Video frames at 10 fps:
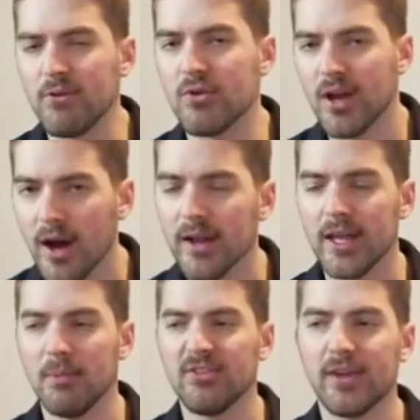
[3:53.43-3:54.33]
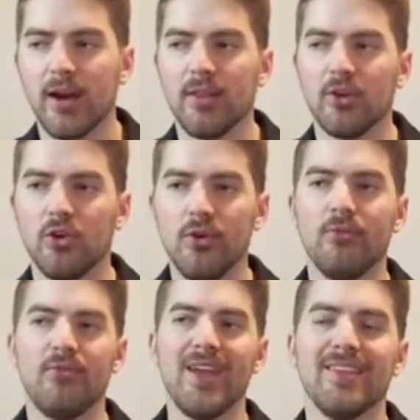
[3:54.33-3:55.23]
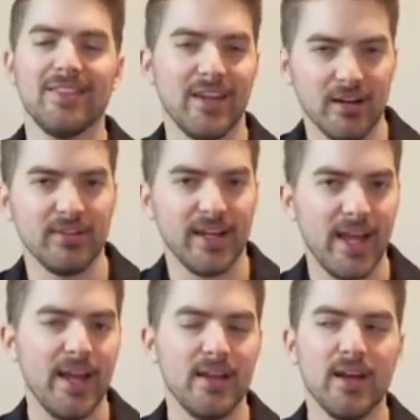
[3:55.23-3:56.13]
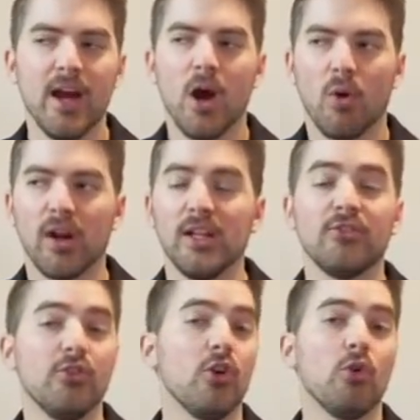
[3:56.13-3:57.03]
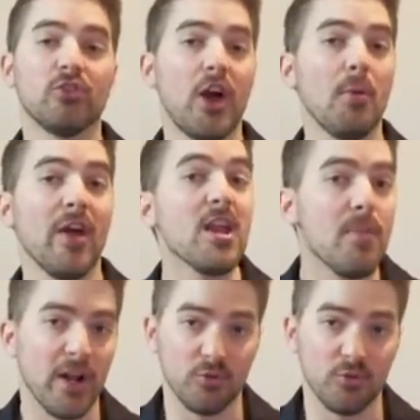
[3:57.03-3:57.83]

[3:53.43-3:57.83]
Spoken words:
if you cut him, it's kind of the good faith thing of like, hey, we're going to let you go sign with anybody.